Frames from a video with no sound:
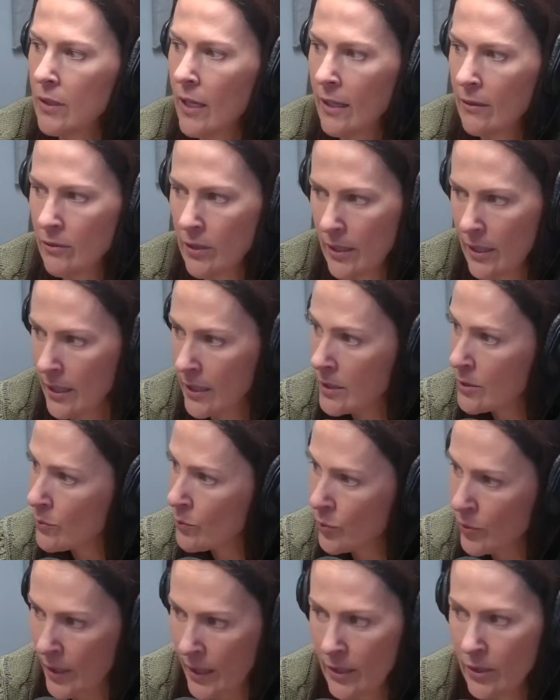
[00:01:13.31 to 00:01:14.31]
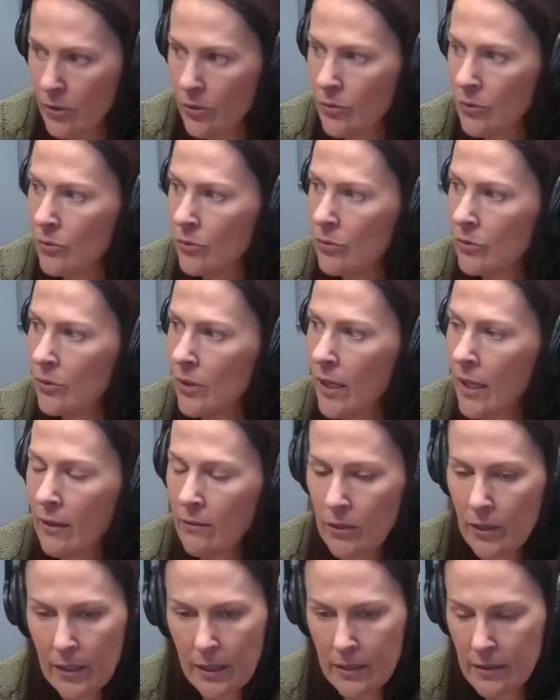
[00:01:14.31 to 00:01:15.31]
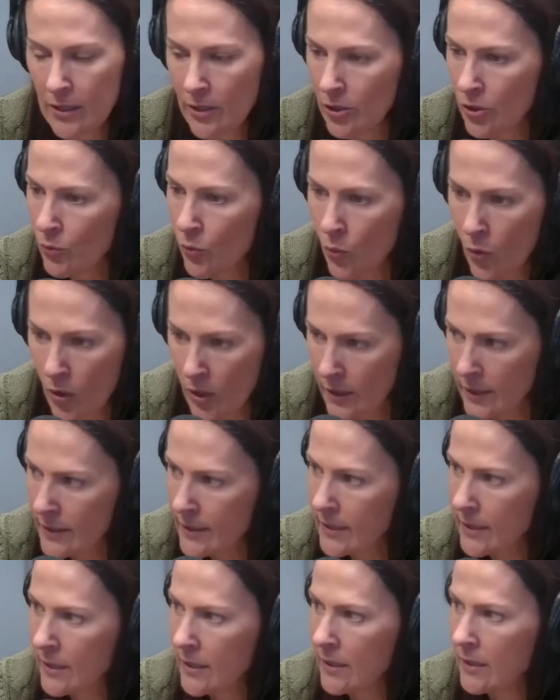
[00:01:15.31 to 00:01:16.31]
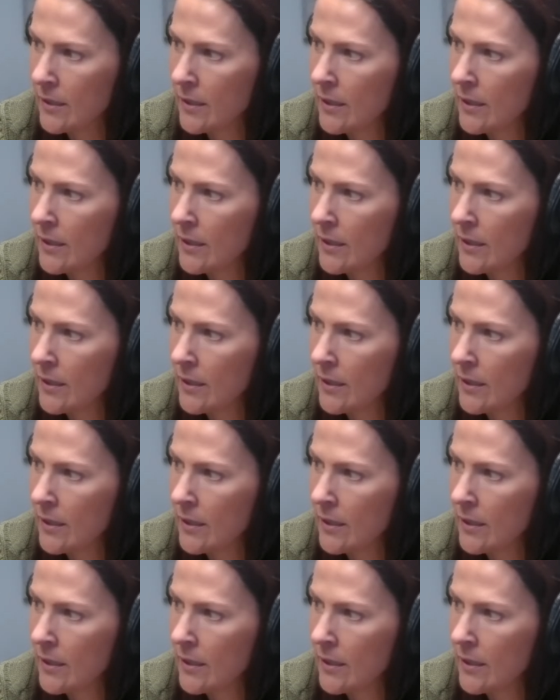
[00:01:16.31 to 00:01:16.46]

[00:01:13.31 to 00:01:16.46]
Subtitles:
Everything is brand new. Everything is under warranty.